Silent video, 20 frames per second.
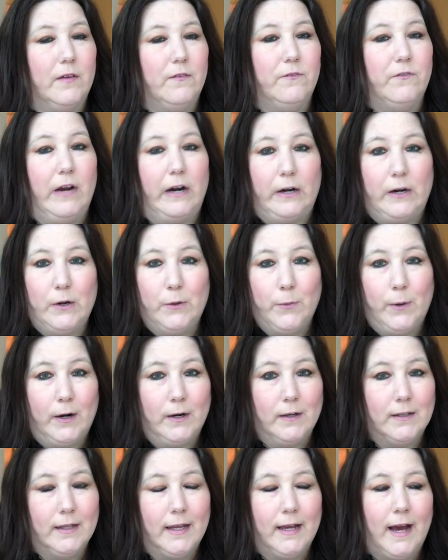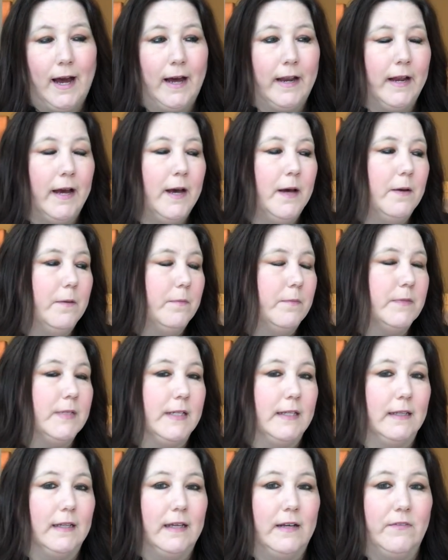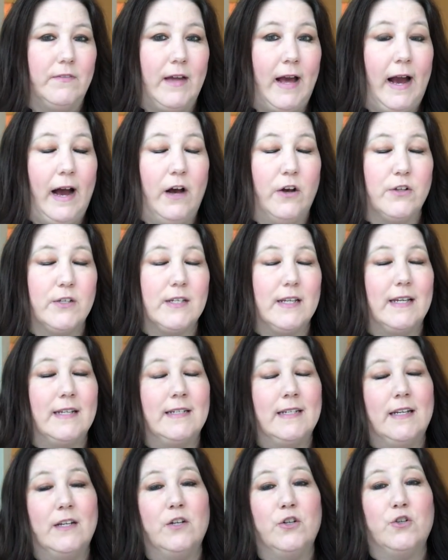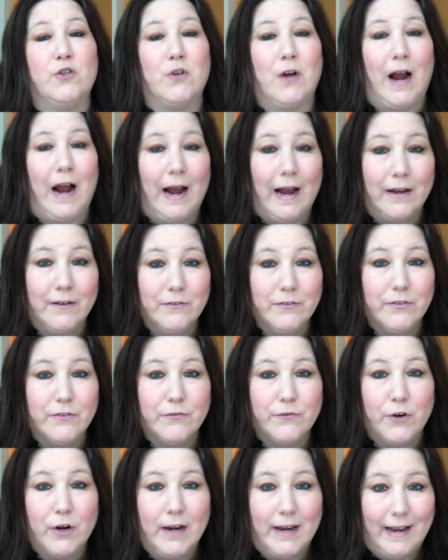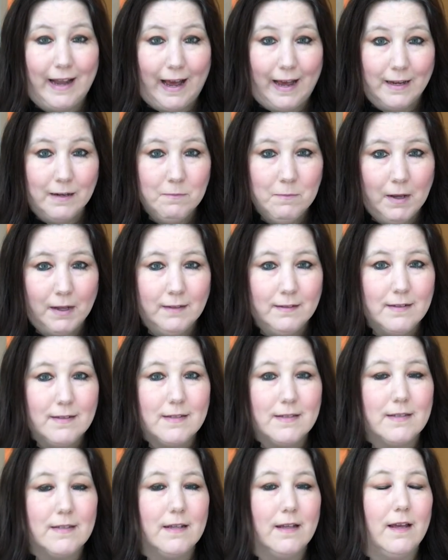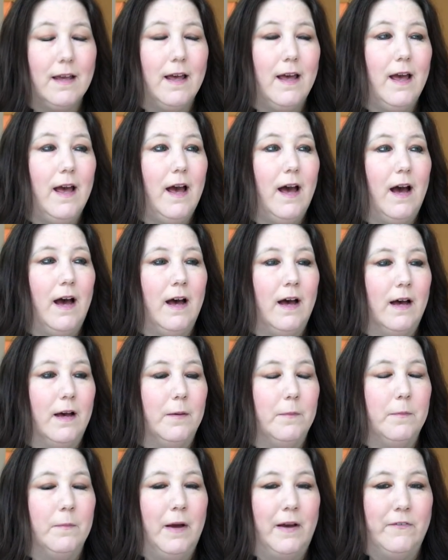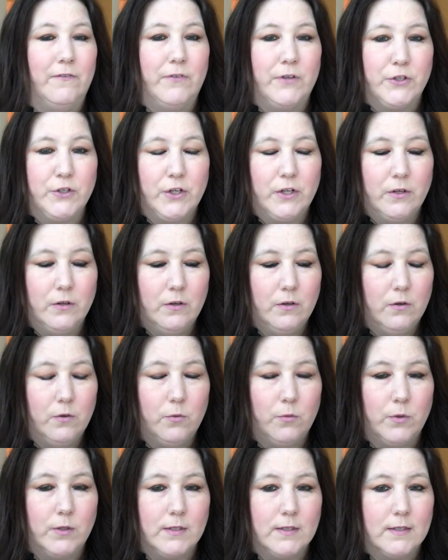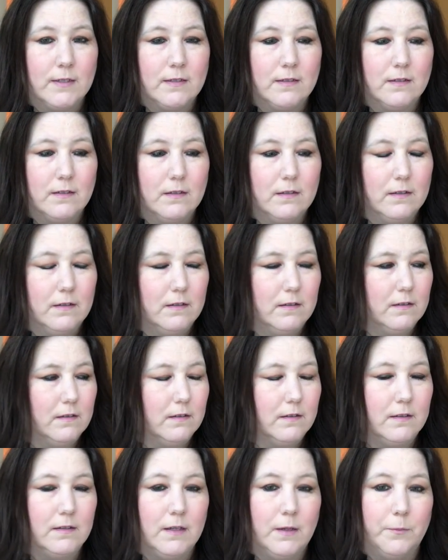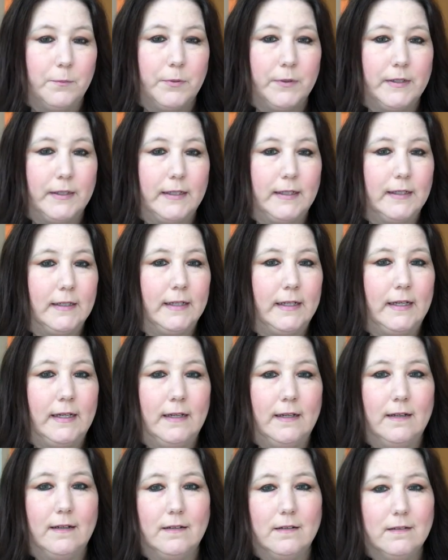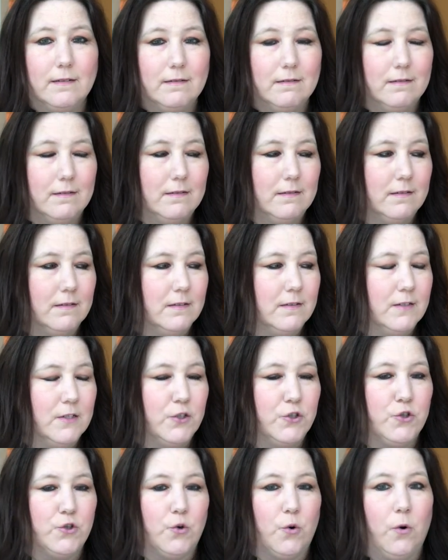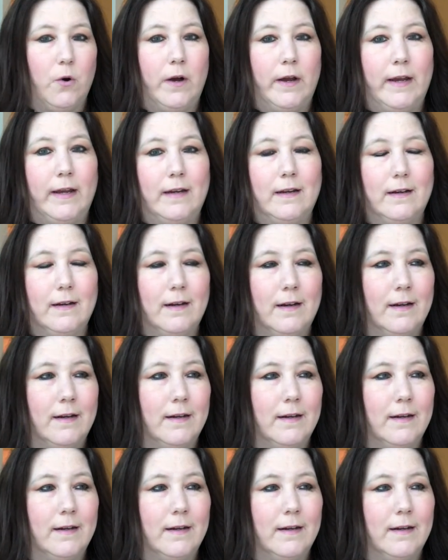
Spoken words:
very rarely got up, didn't leave the house, didn't drive for 9 months. My vision was completely destroyed.